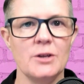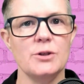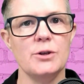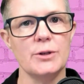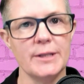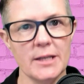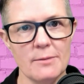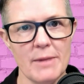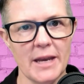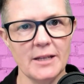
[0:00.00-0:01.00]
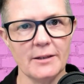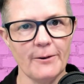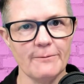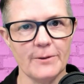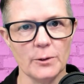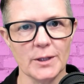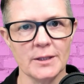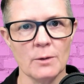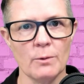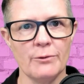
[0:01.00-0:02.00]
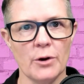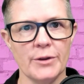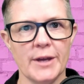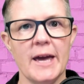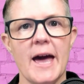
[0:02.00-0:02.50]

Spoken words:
using the many different filters that we've got there